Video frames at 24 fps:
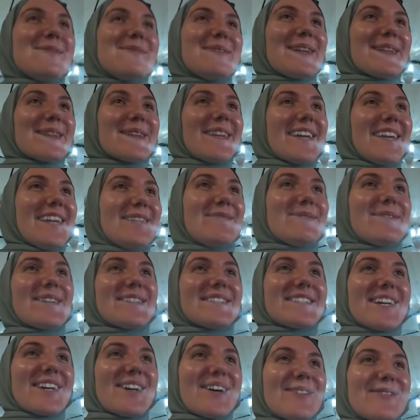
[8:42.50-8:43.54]
bit late because
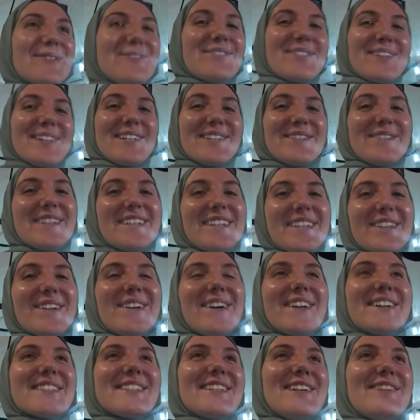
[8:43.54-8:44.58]
I got really, really
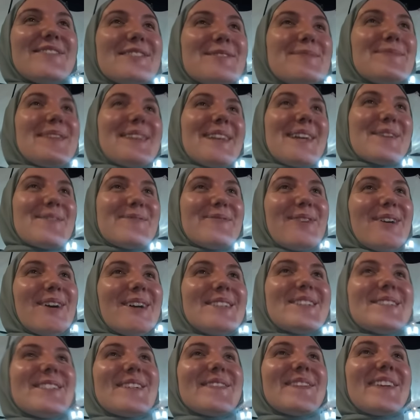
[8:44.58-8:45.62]
lost and I've just been like
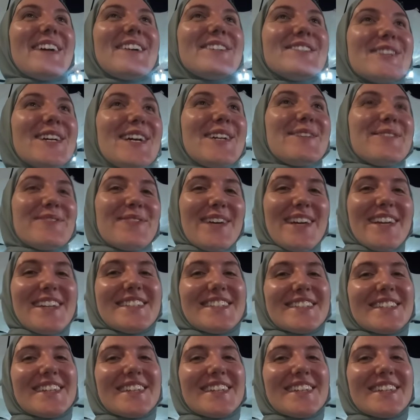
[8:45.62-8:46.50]
wandering around trying to find